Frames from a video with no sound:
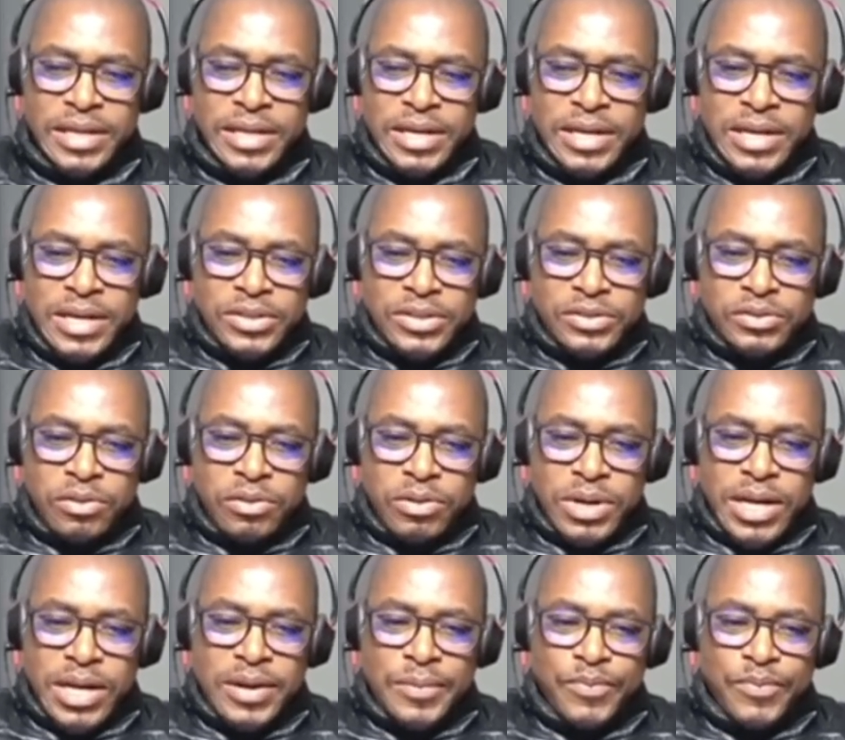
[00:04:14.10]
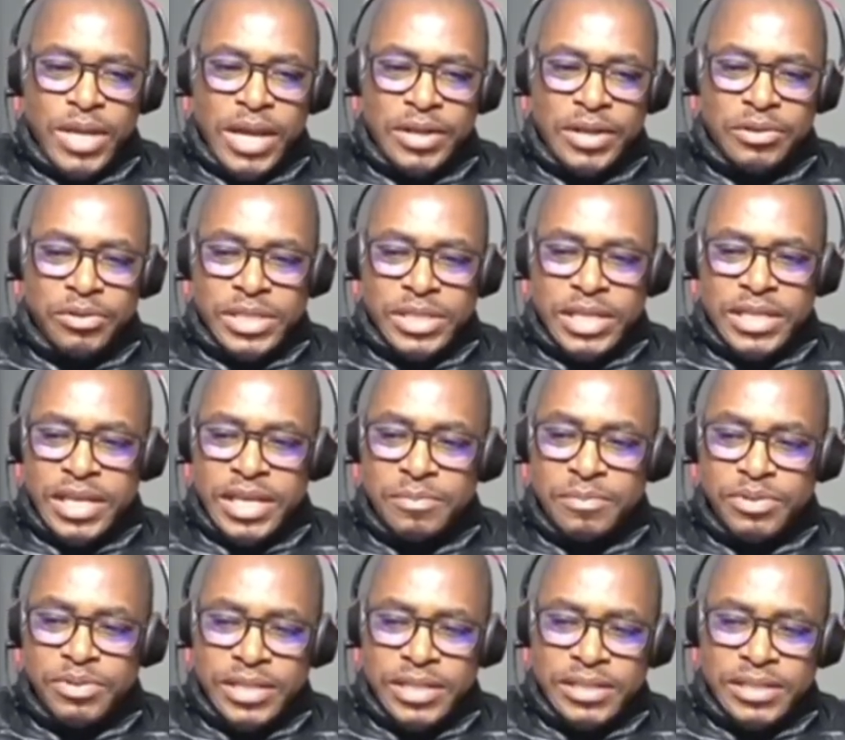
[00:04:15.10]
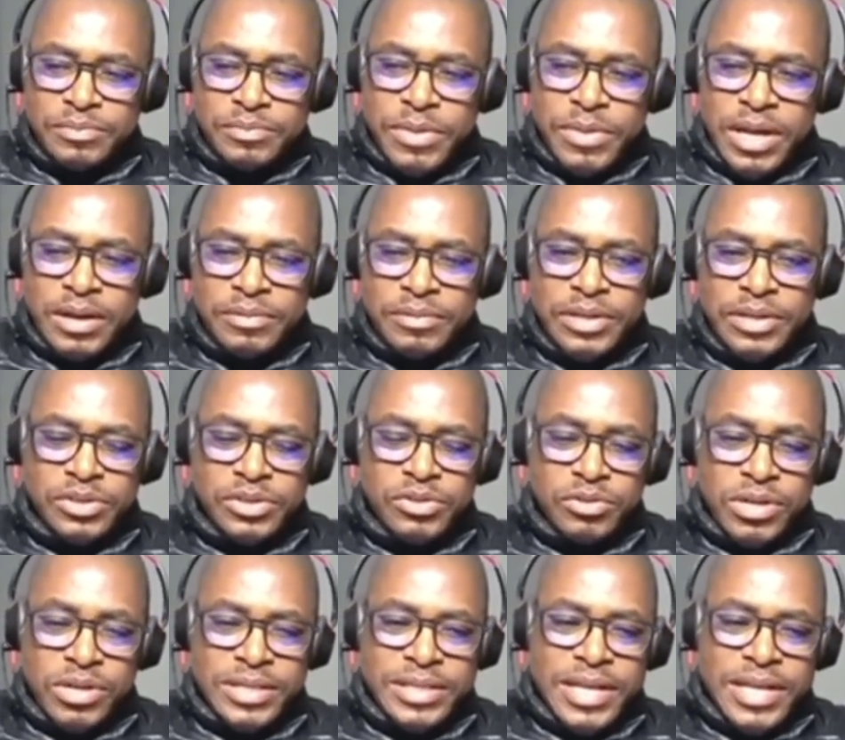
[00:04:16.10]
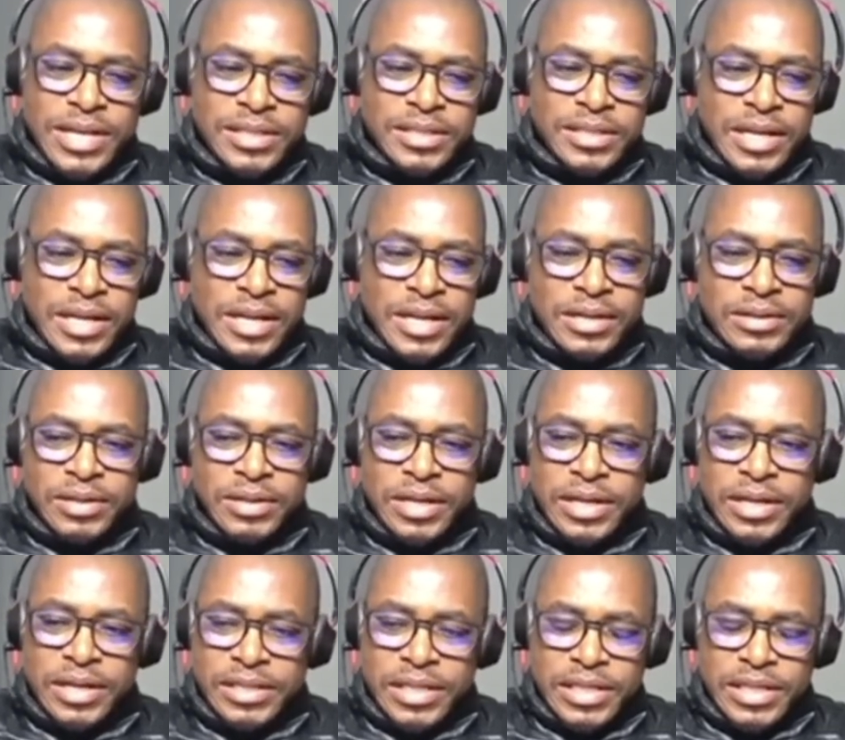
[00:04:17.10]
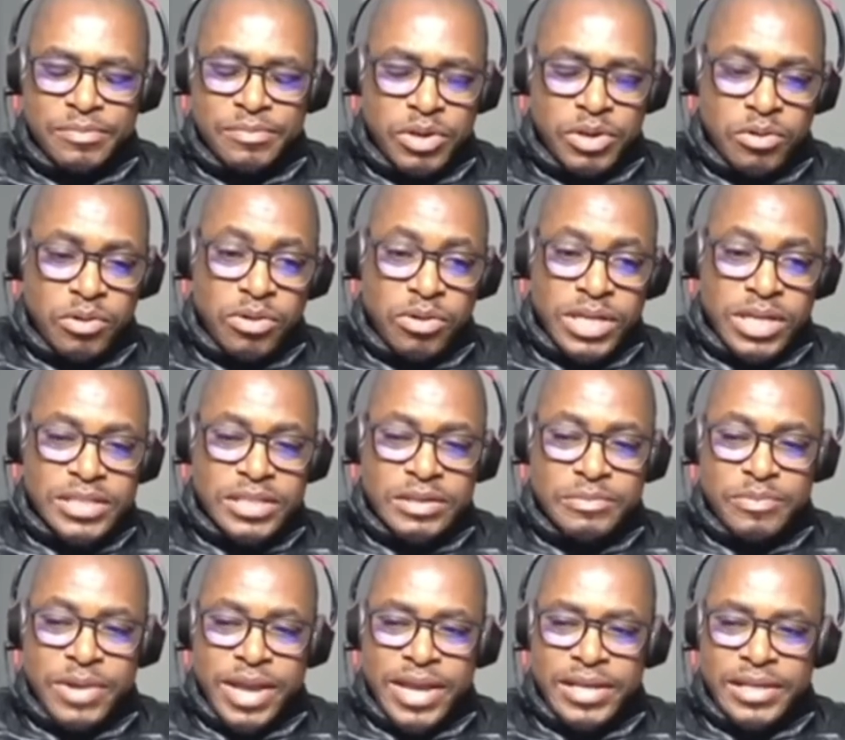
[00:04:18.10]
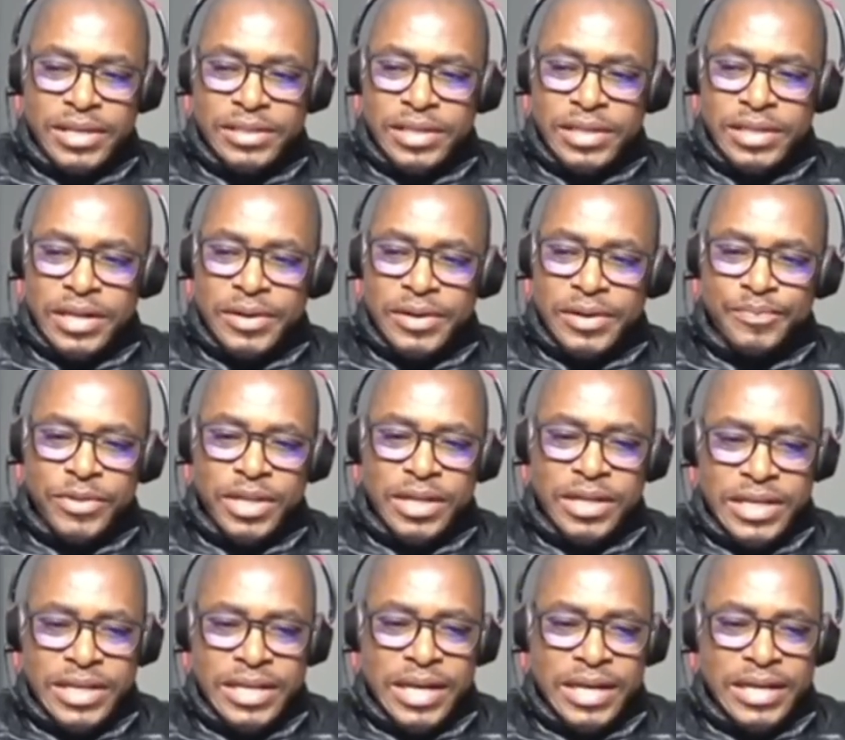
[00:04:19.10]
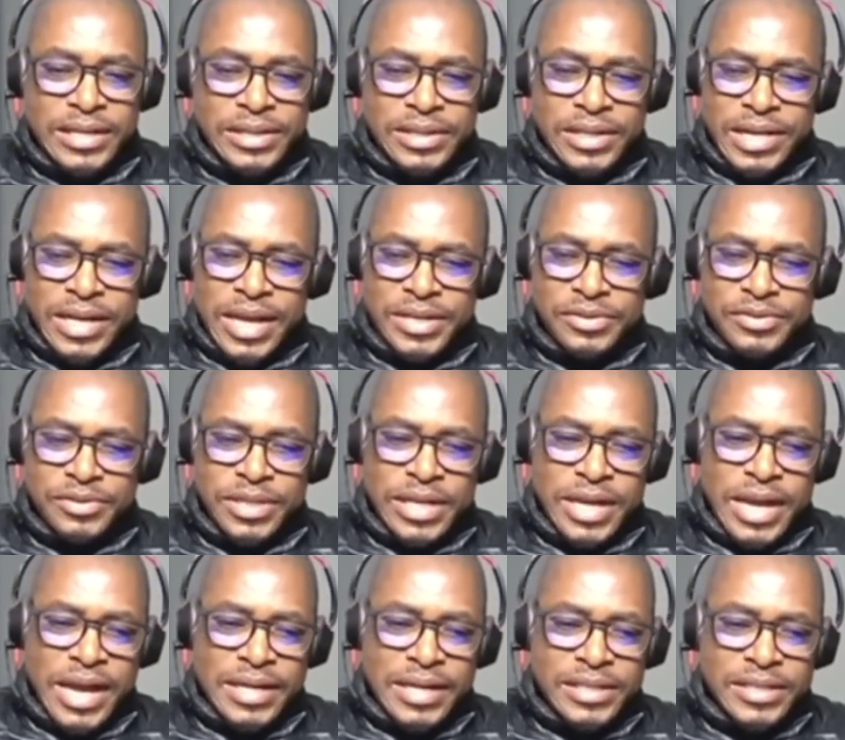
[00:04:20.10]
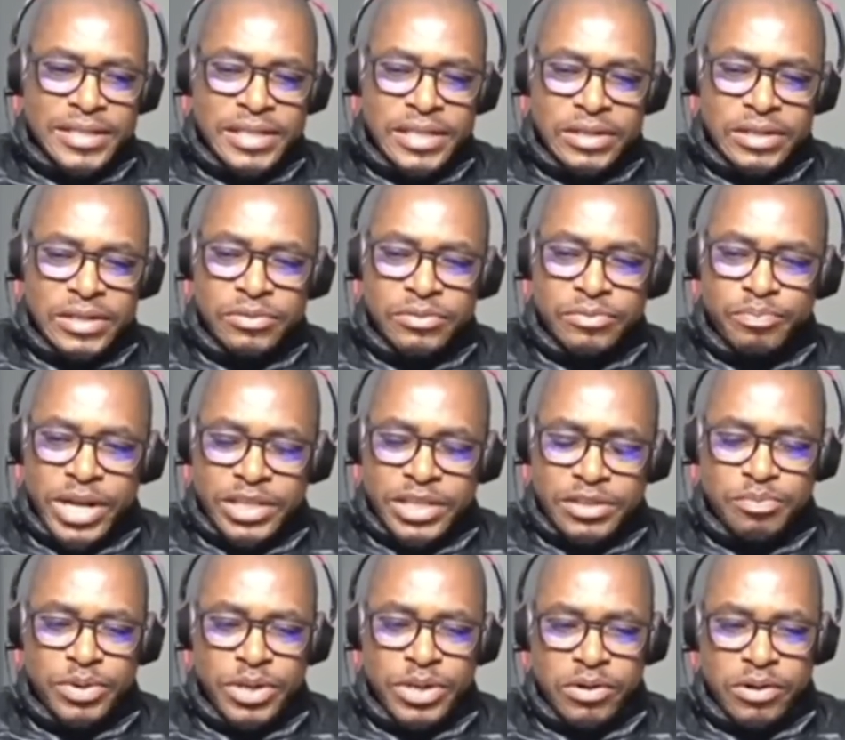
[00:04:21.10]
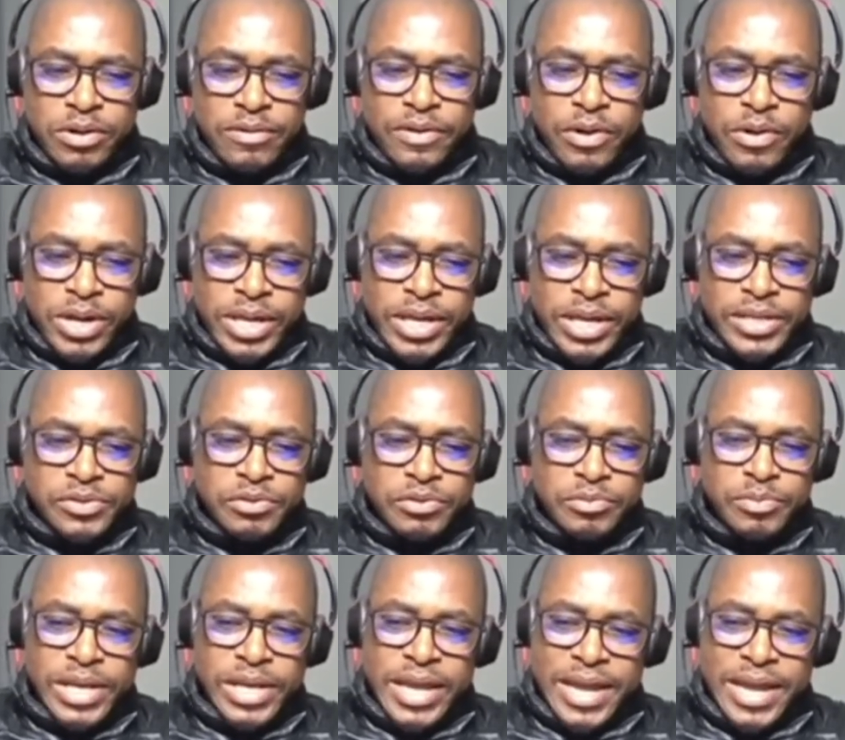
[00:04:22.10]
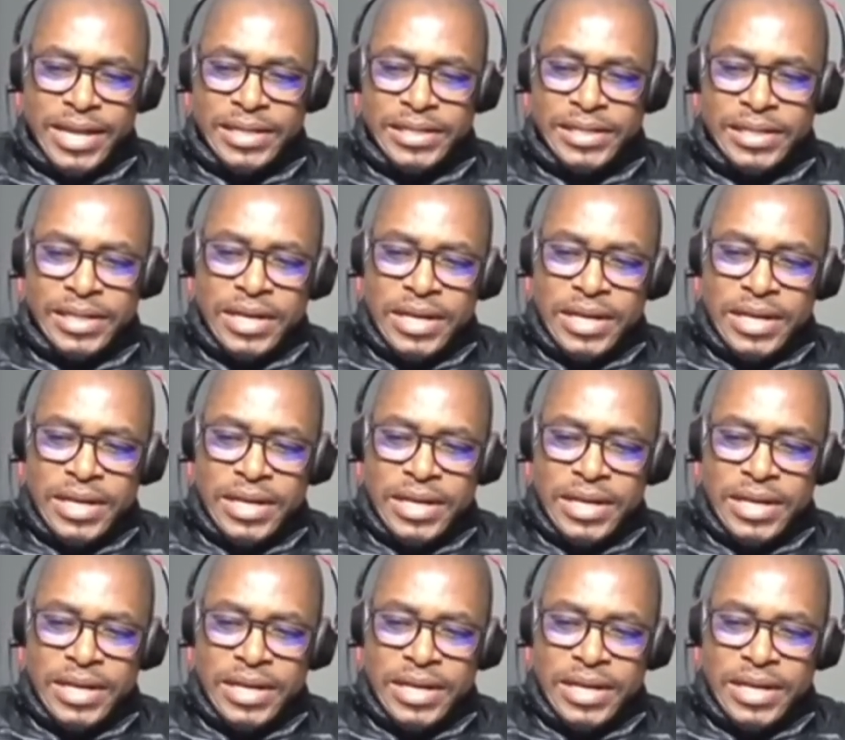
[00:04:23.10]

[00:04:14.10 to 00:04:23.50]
So those exemptions ensured that ZDP holders remained legal in the country until Part B of our case would be heard.